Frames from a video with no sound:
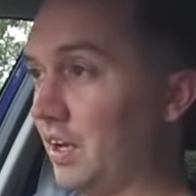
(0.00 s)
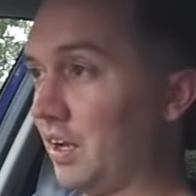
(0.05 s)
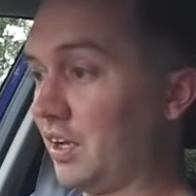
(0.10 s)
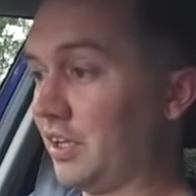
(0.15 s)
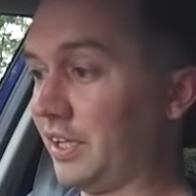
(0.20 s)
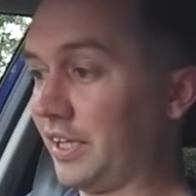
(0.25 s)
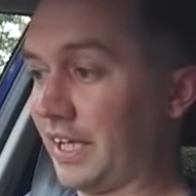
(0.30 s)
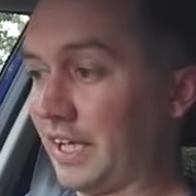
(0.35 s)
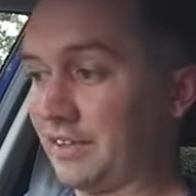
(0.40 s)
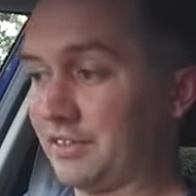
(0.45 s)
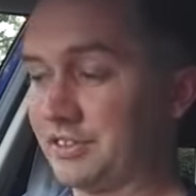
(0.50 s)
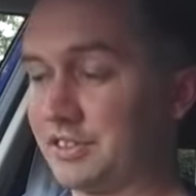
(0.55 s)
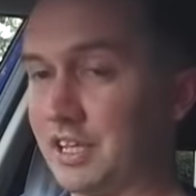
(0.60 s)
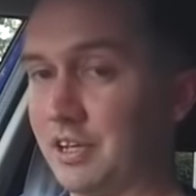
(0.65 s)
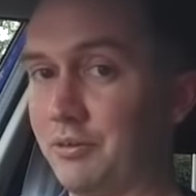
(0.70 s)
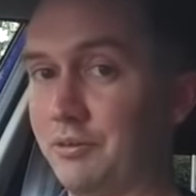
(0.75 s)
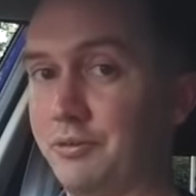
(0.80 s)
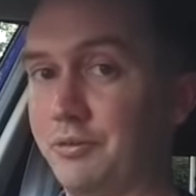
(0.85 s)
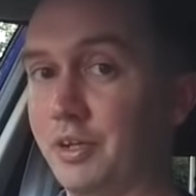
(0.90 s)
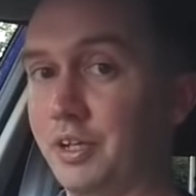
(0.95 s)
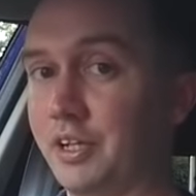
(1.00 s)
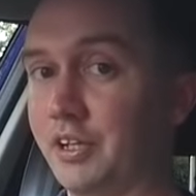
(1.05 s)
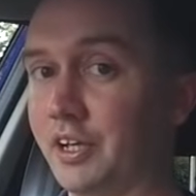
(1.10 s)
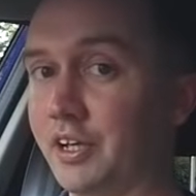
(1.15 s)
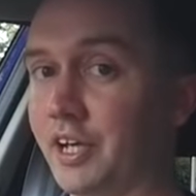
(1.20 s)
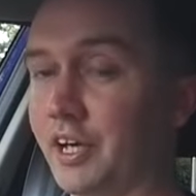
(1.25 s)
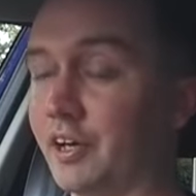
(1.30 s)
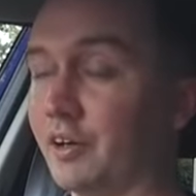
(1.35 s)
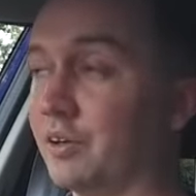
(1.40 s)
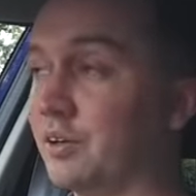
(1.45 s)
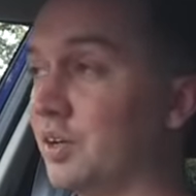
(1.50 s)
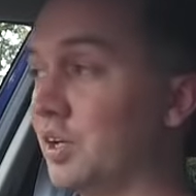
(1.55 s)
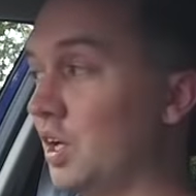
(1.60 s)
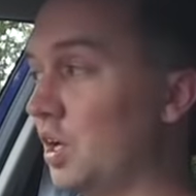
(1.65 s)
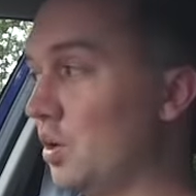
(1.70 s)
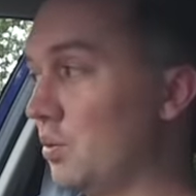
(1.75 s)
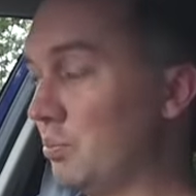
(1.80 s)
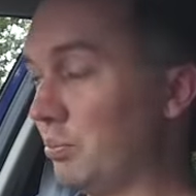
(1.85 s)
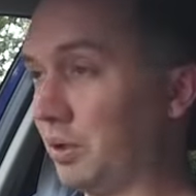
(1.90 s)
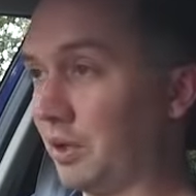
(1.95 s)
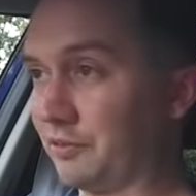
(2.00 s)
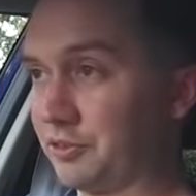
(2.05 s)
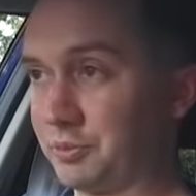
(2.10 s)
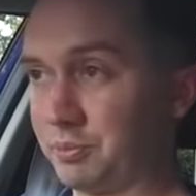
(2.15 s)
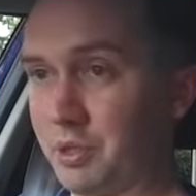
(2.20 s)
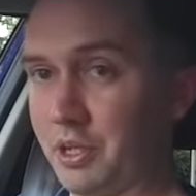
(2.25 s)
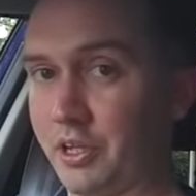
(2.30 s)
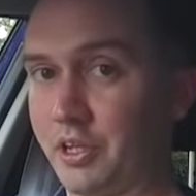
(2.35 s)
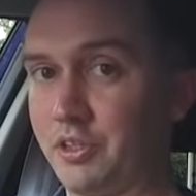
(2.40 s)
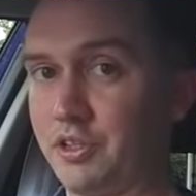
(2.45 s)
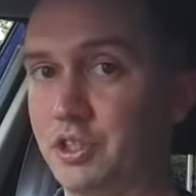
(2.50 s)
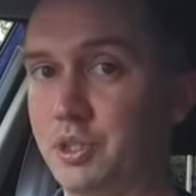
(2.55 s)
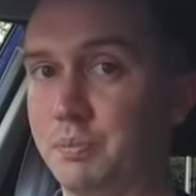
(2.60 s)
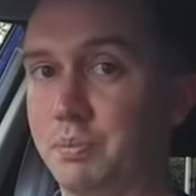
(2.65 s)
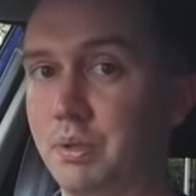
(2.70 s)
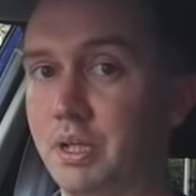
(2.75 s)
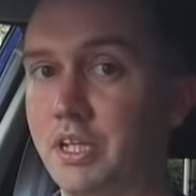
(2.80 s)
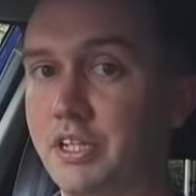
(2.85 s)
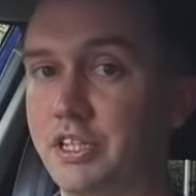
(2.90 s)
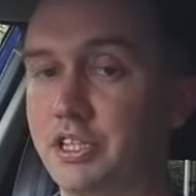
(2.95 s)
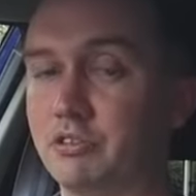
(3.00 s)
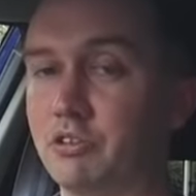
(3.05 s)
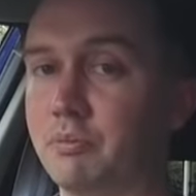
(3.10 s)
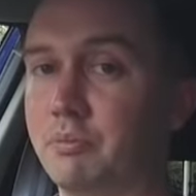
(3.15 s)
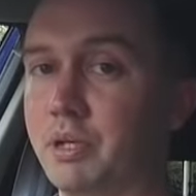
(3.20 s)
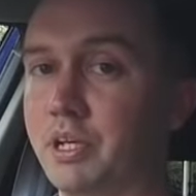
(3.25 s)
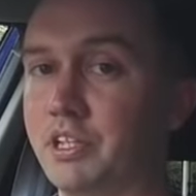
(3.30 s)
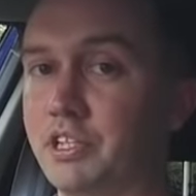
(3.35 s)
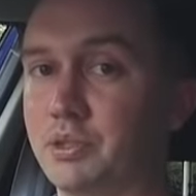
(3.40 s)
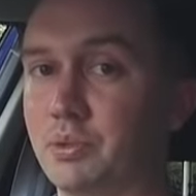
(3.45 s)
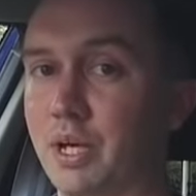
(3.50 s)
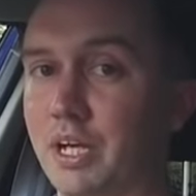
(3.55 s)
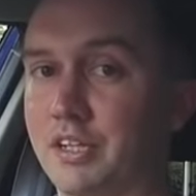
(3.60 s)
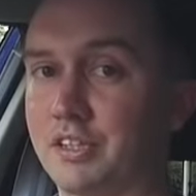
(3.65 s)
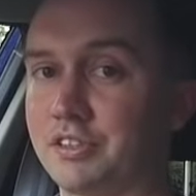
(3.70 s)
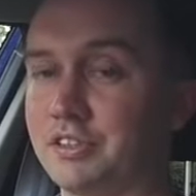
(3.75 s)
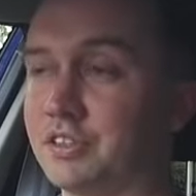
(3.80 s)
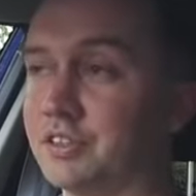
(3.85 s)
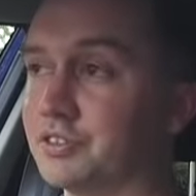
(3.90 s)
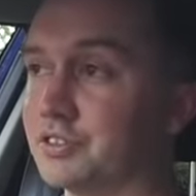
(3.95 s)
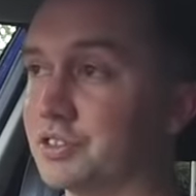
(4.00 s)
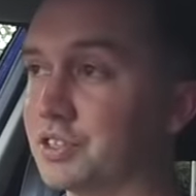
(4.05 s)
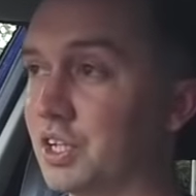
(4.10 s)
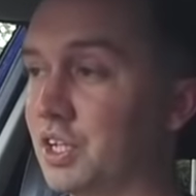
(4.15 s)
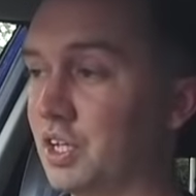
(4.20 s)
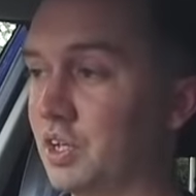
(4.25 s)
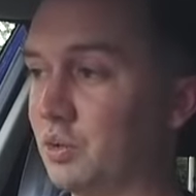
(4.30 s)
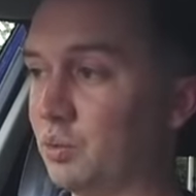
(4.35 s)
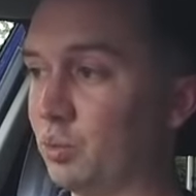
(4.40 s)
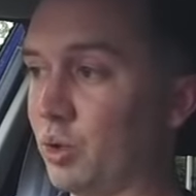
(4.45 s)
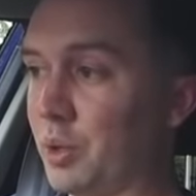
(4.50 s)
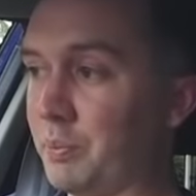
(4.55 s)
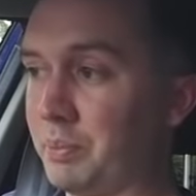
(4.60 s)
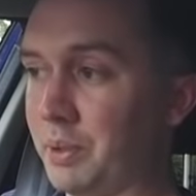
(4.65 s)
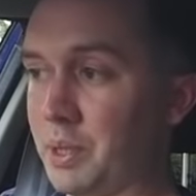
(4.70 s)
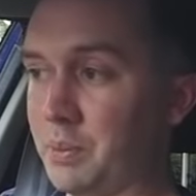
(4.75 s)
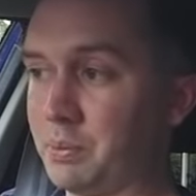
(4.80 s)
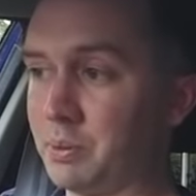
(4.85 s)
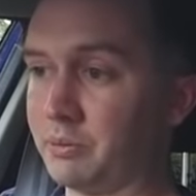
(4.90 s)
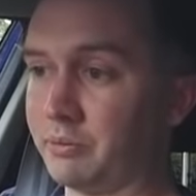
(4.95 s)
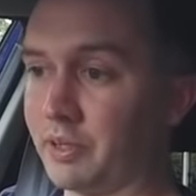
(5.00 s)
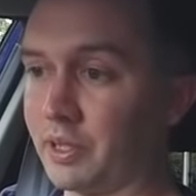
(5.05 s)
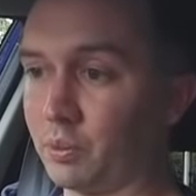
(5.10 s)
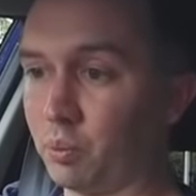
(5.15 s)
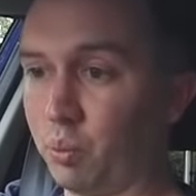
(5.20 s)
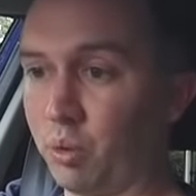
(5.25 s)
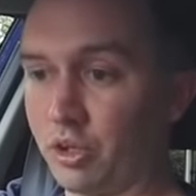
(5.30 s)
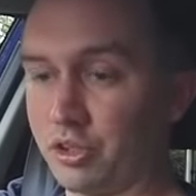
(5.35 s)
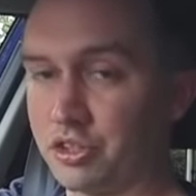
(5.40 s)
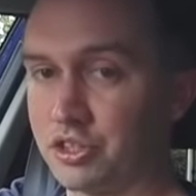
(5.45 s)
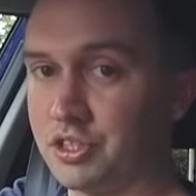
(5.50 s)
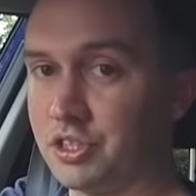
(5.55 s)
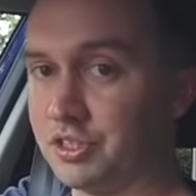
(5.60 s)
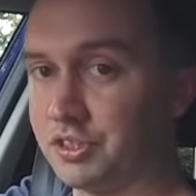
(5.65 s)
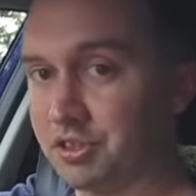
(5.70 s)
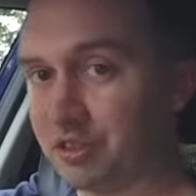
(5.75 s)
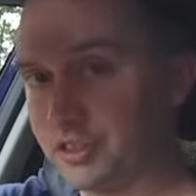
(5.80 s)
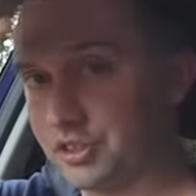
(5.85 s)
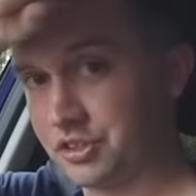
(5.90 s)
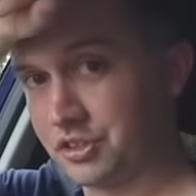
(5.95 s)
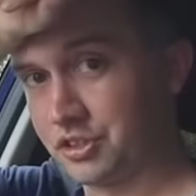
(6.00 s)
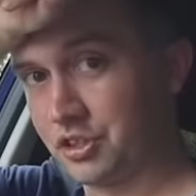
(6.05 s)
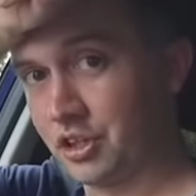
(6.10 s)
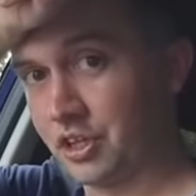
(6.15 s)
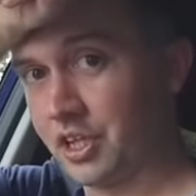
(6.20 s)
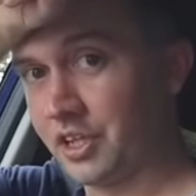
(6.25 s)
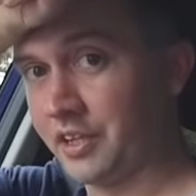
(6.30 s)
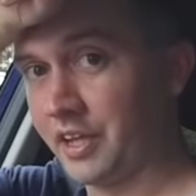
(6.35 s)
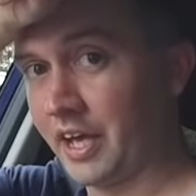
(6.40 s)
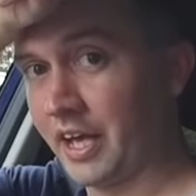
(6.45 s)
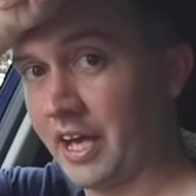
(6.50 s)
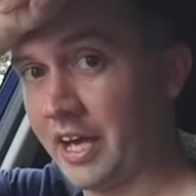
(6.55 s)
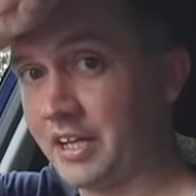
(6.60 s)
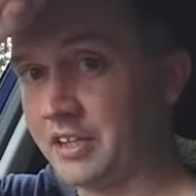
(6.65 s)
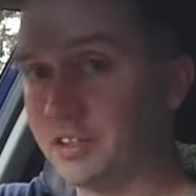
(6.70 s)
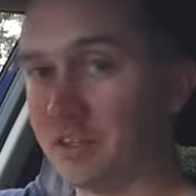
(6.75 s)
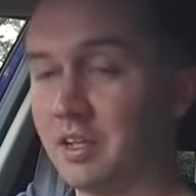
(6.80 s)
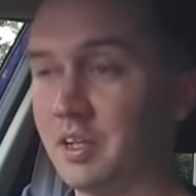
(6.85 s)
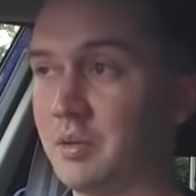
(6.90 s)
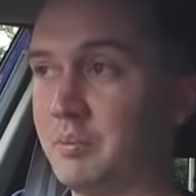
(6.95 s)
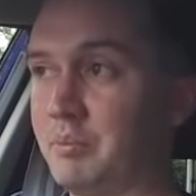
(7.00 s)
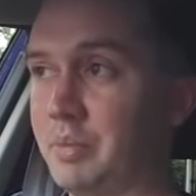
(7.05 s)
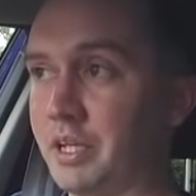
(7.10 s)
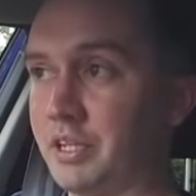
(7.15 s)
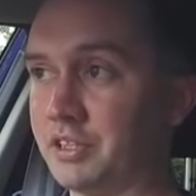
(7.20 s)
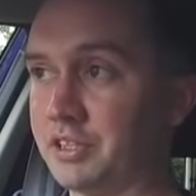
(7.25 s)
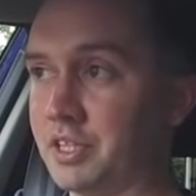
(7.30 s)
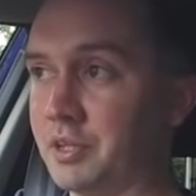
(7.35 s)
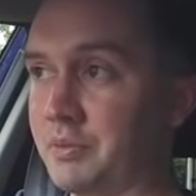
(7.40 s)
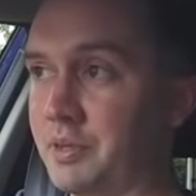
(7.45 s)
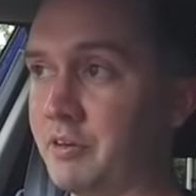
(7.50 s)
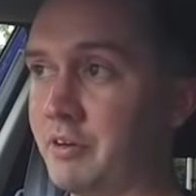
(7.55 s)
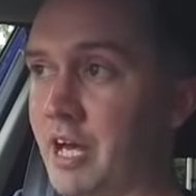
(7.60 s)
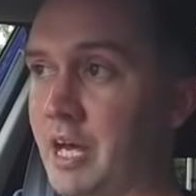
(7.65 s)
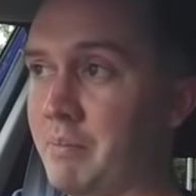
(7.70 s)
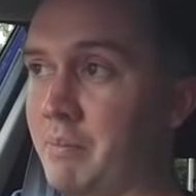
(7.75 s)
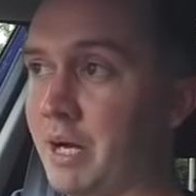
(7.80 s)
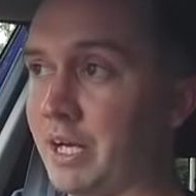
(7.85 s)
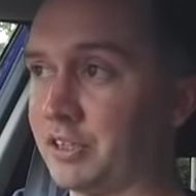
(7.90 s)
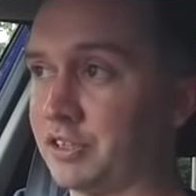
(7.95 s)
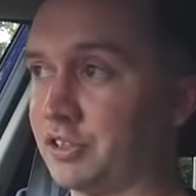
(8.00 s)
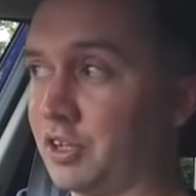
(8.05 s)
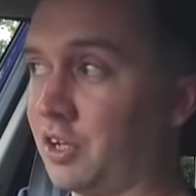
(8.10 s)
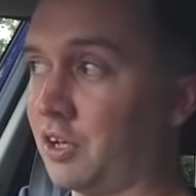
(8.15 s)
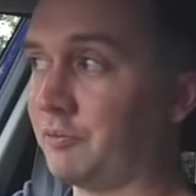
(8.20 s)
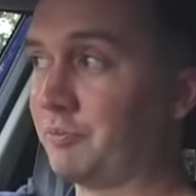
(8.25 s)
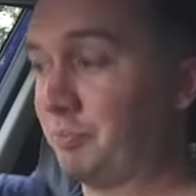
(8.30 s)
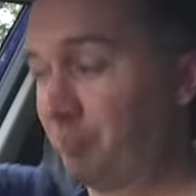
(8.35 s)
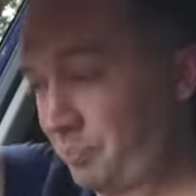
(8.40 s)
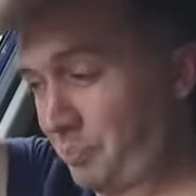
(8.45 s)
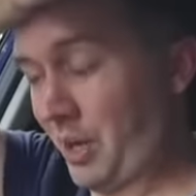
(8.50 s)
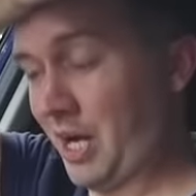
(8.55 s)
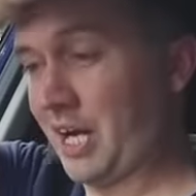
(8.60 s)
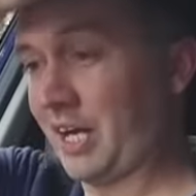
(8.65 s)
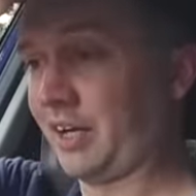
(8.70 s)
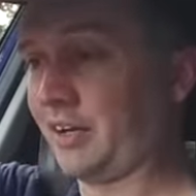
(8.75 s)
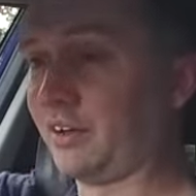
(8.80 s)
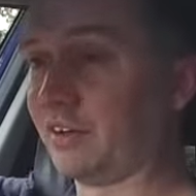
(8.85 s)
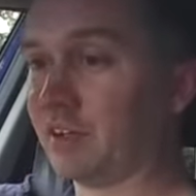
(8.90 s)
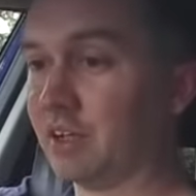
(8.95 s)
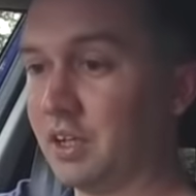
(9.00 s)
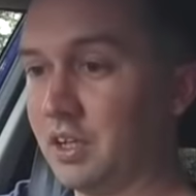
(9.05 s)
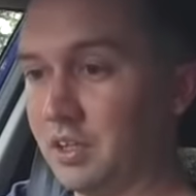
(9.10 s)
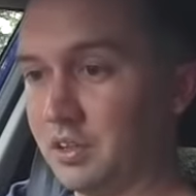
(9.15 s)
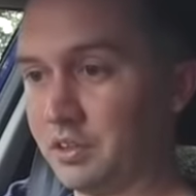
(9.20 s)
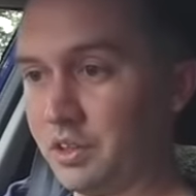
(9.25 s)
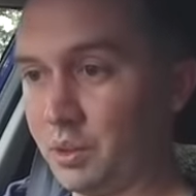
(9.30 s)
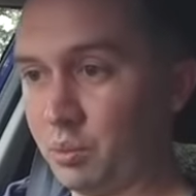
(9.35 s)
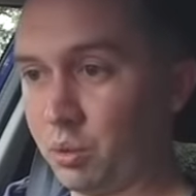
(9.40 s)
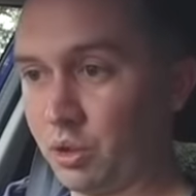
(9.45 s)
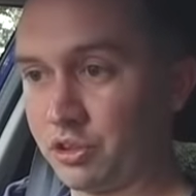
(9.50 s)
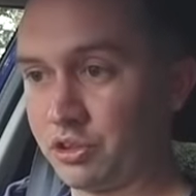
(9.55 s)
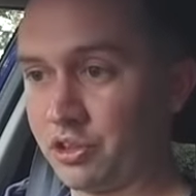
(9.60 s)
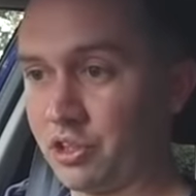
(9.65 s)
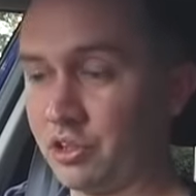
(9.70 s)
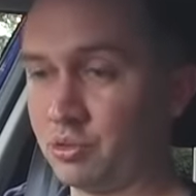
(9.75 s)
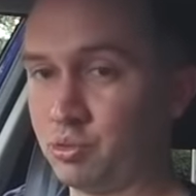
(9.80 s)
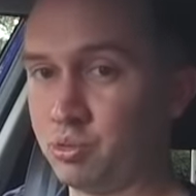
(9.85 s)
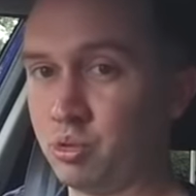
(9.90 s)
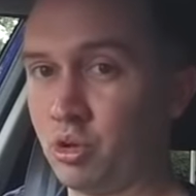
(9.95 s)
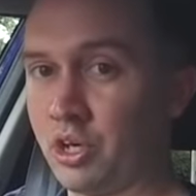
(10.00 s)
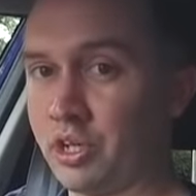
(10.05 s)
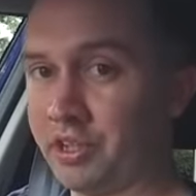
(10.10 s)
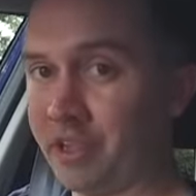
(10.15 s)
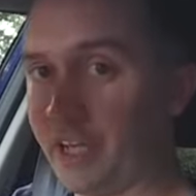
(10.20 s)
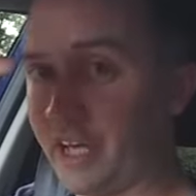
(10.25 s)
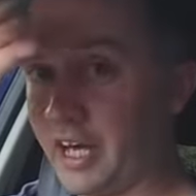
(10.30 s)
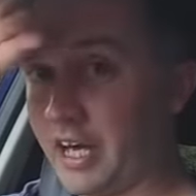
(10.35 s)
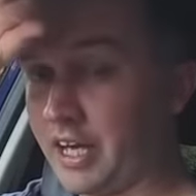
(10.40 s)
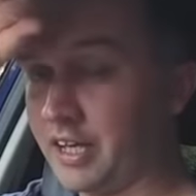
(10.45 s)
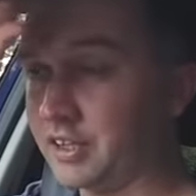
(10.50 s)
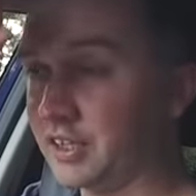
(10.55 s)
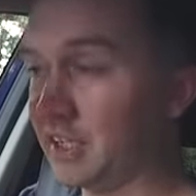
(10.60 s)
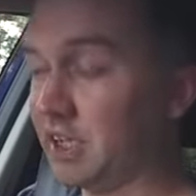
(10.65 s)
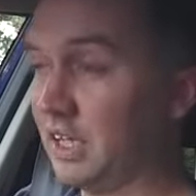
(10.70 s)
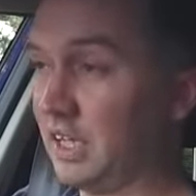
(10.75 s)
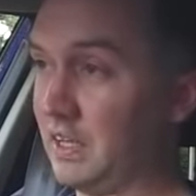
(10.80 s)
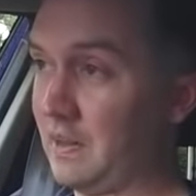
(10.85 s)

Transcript: And it can sound funny, I know, but I've spoken to police who have been to accidents where people have had watches stuck in their head because the airbag's gone off, bang, your watch goes right in your head.